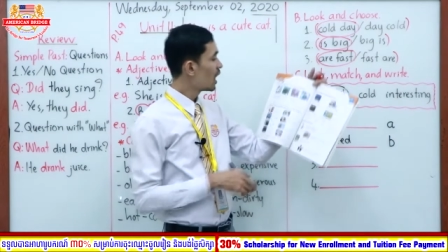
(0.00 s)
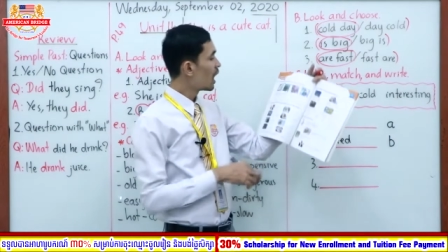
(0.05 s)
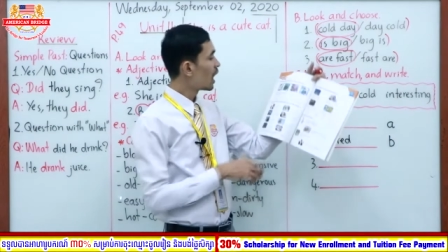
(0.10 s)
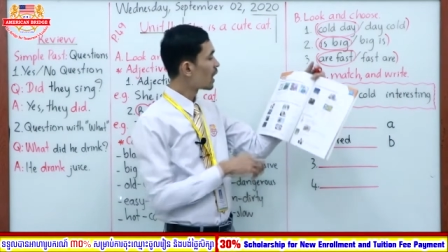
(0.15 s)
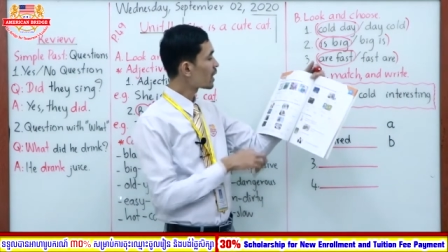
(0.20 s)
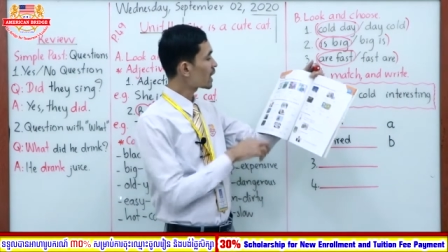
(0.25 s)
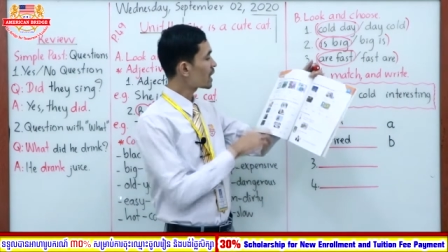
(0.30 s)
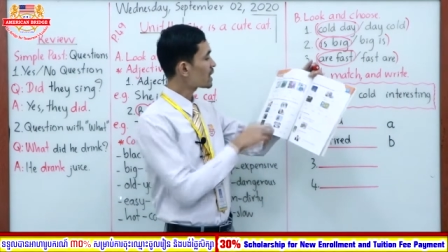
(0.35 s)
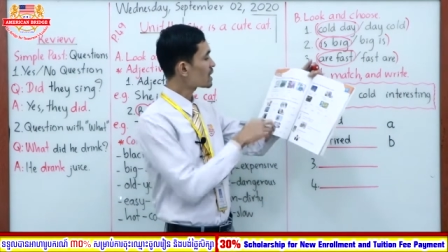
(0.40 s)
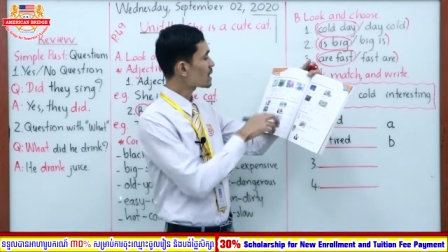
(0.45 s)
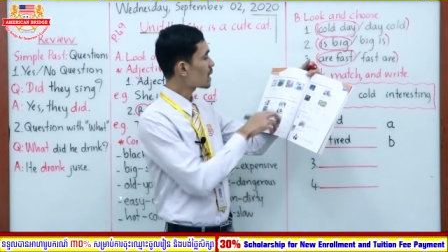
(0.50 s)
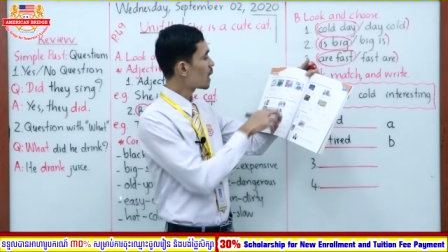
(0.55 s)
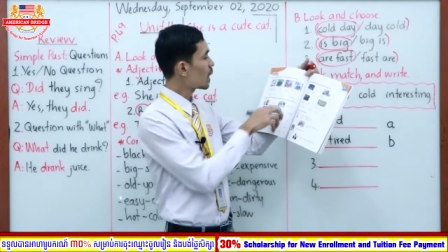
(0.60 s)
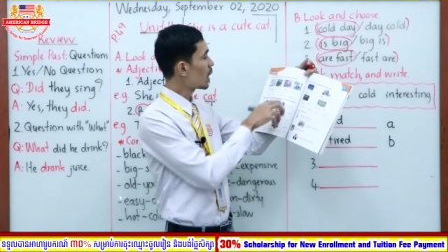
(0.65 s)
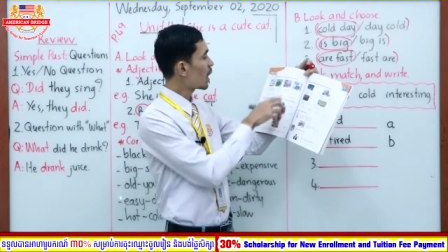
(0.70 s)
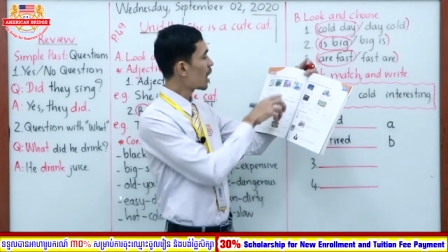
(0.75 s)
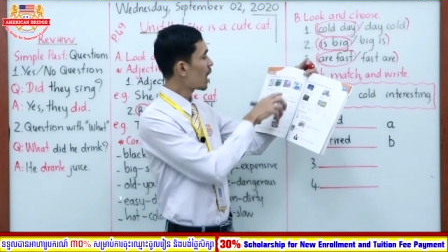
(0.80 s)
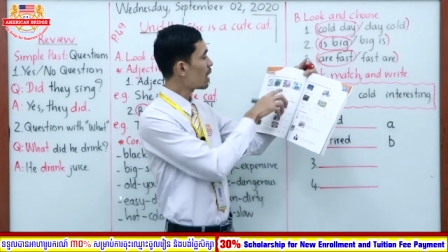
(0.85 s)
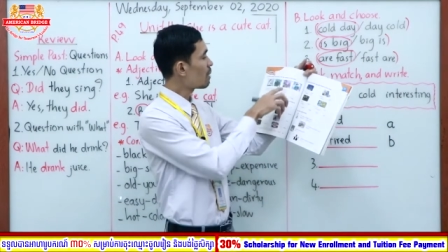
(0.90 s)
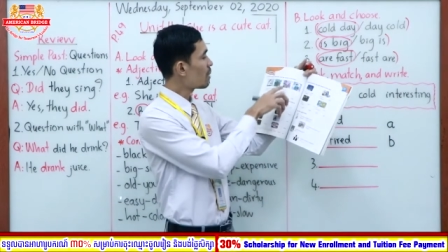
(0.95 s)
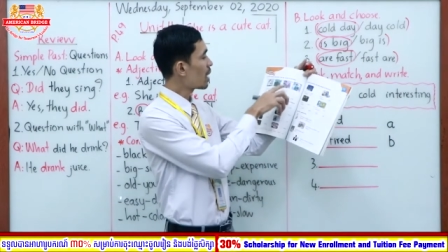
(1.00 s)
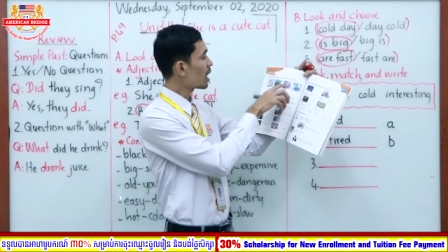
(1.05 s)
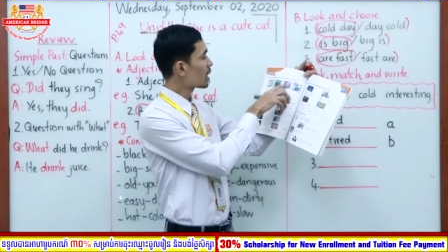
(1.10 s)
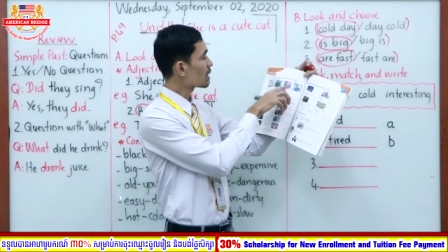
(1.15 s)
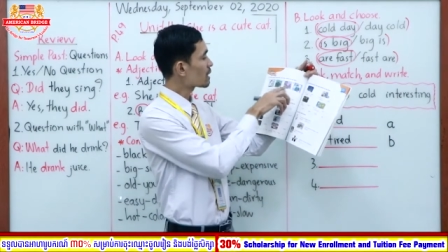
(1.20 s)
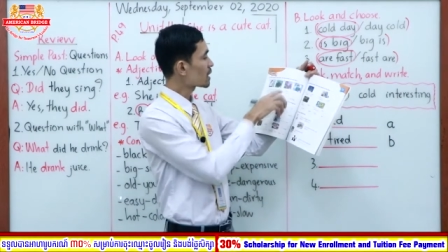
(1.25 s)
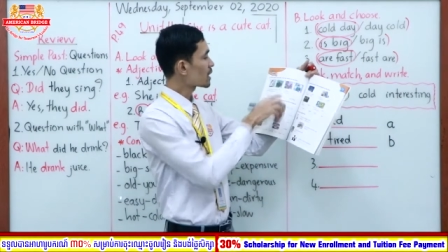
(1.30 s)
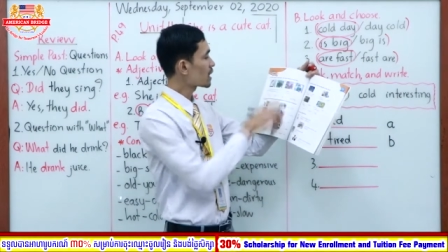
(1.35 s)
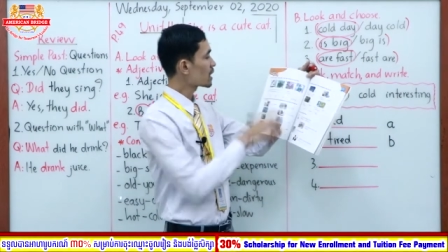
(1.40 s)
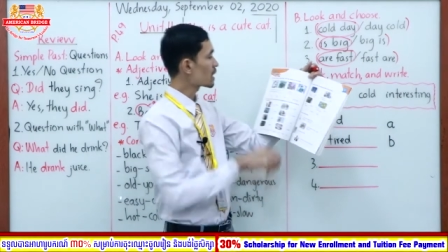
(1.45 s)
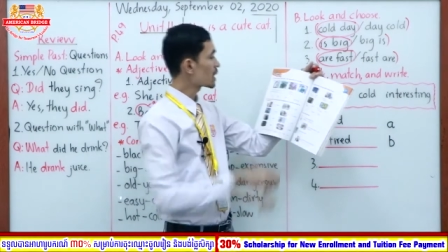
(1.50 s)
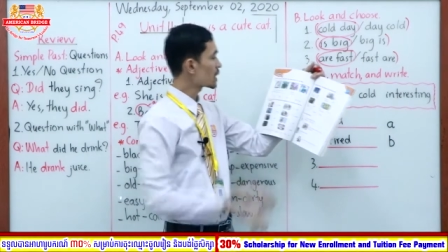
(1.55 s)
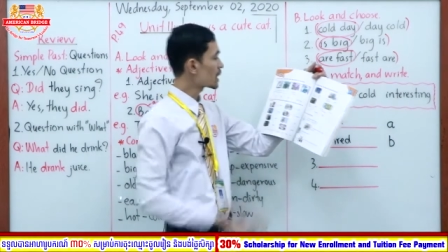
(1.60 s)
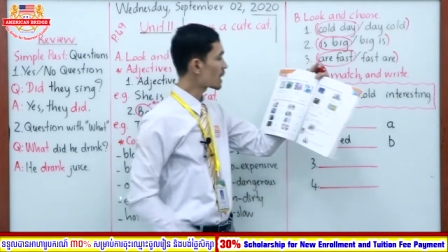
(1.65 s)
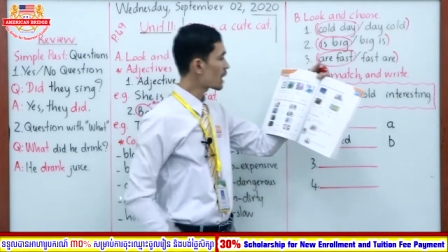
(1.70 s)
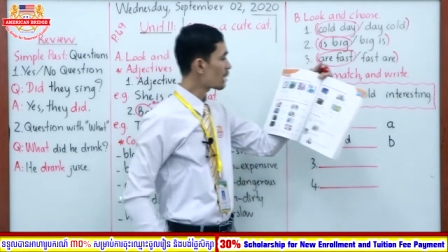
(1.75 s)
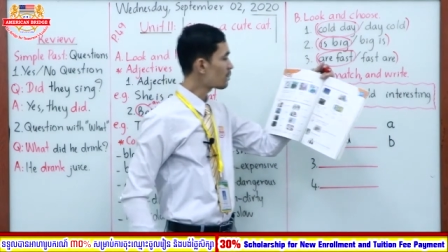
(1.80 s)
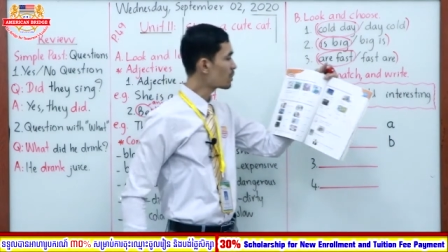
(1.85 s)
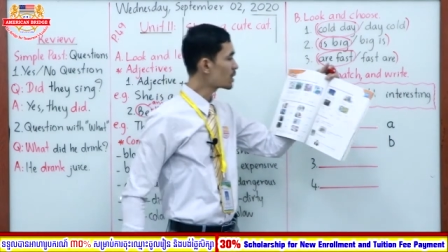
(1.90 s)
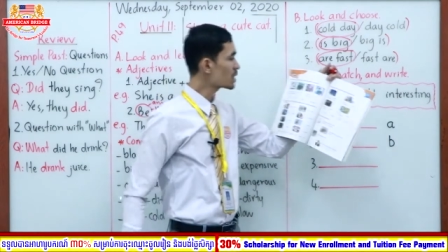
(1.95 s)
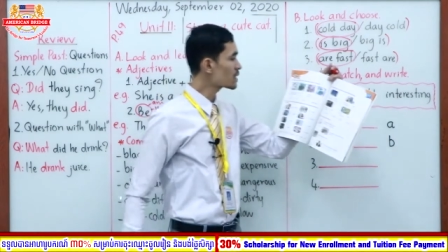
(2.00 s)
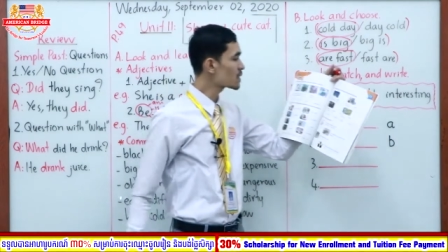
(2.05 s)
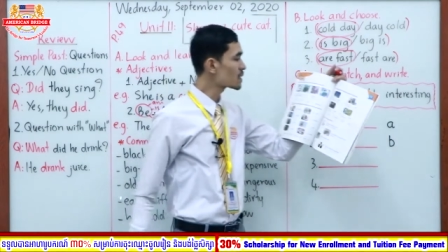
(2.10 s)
Okay, so how about number,